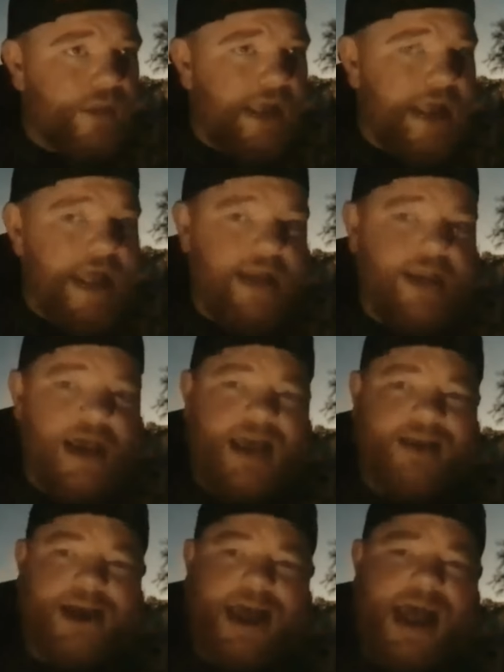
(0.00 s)
and
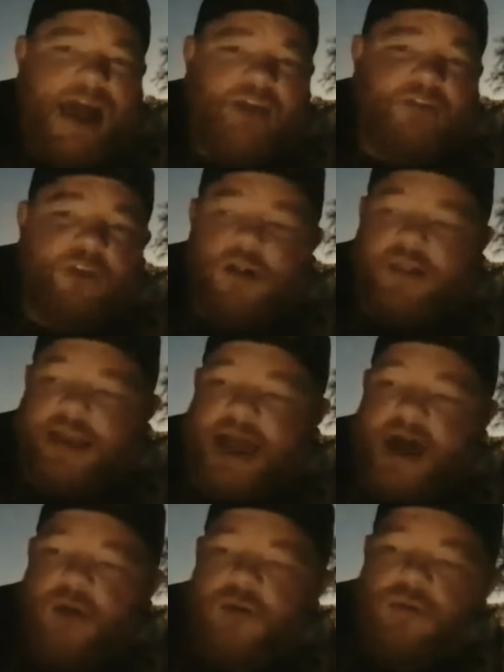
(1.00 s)
I, I had a falling
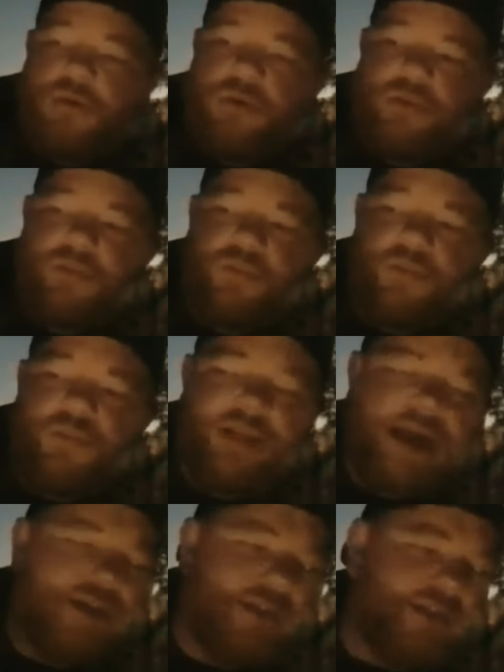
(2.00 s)
out,
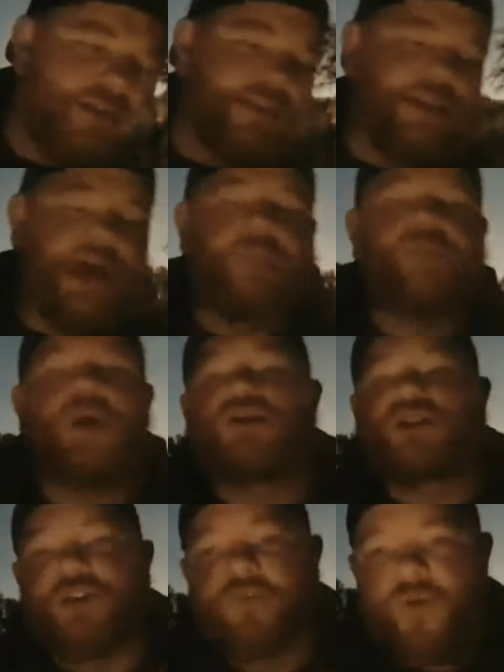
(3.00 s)
not not a
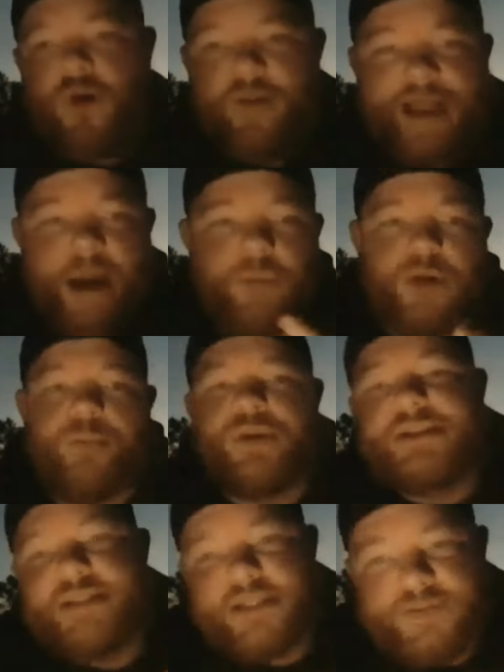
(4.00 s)
personal falling out, but a
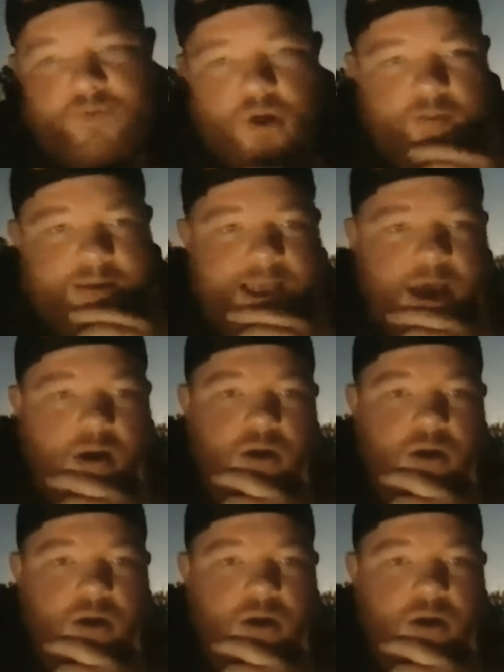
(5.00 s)
business falling out.